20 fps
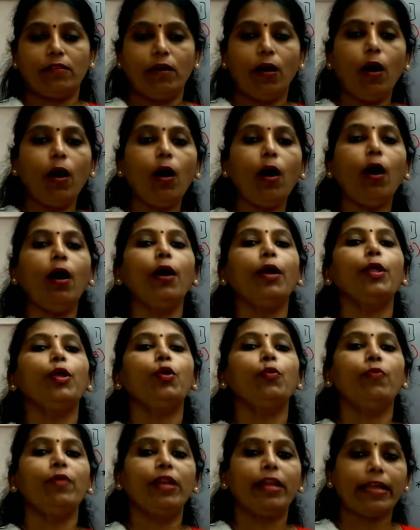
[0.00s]
or
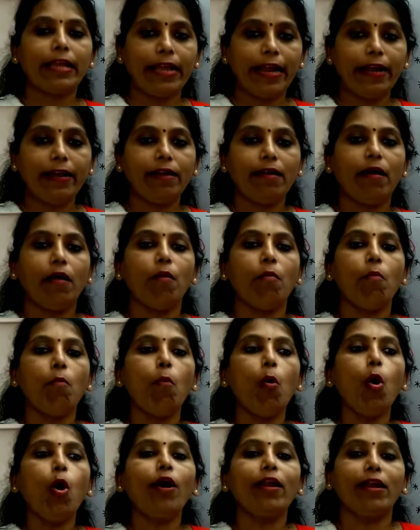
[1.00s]
you will get
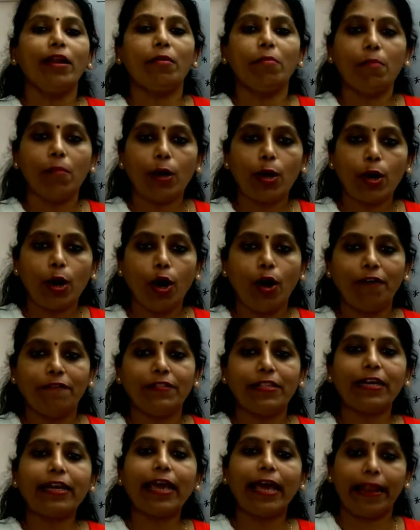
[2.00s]
more number of
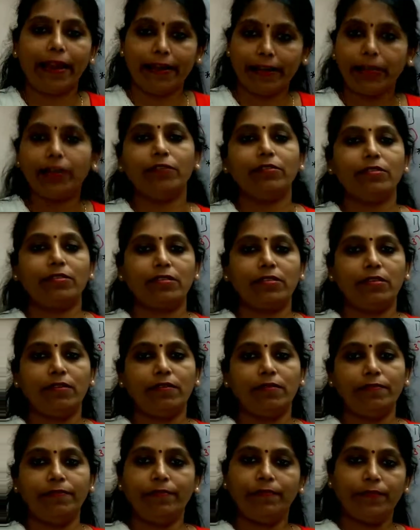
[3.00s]
the characters.
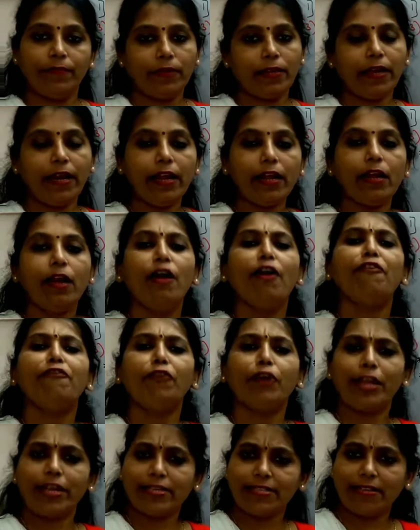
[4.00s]
Correct?
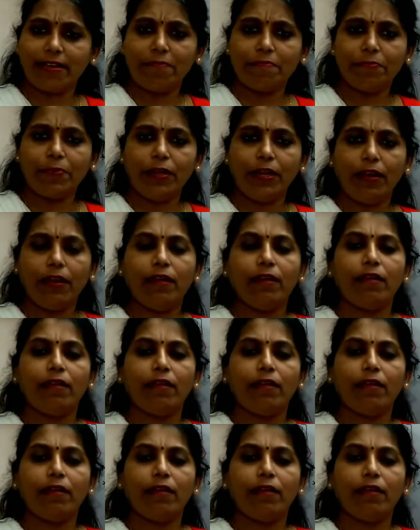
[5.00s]
For example,